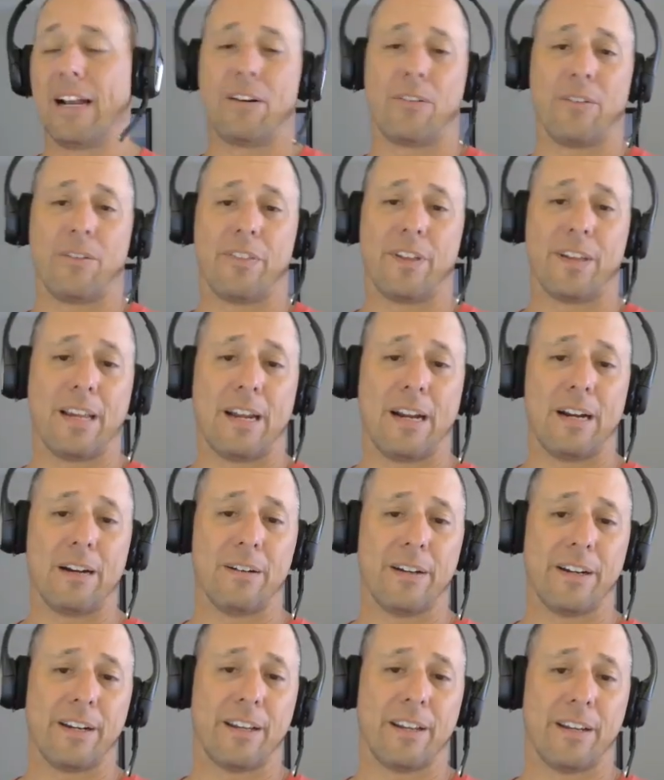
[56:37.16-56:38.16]
I don't think
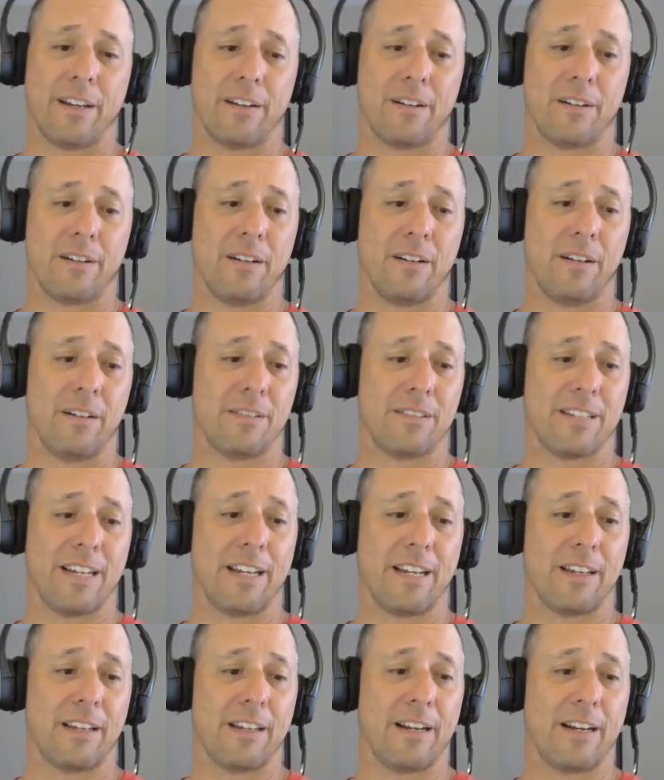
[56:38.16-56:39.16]
Harry can
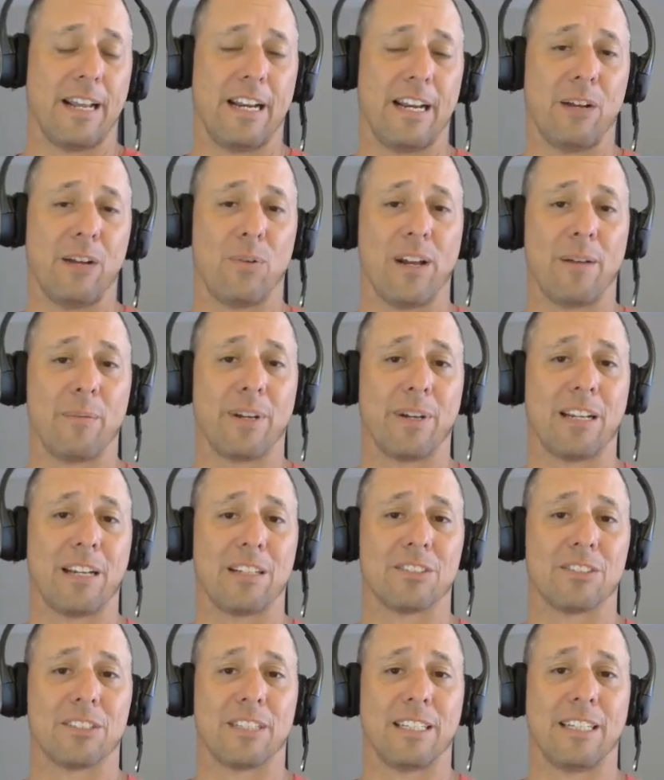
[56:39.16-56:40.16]
take it anyway
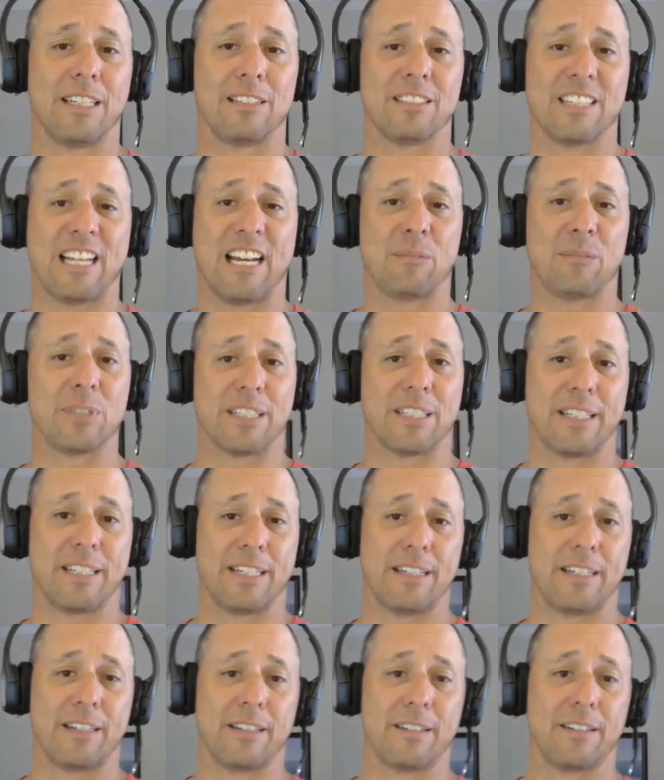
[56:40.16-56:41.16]
because he's
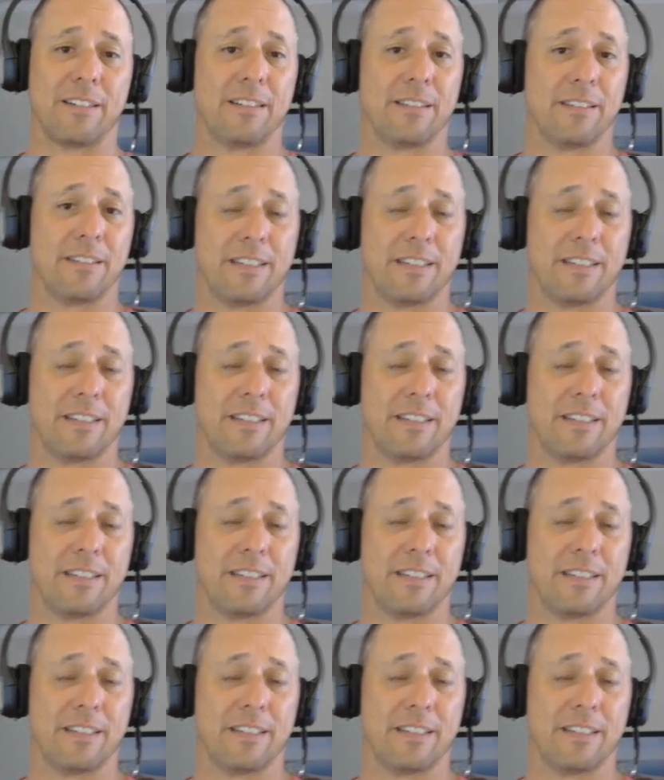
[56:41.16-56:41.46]
abdicated.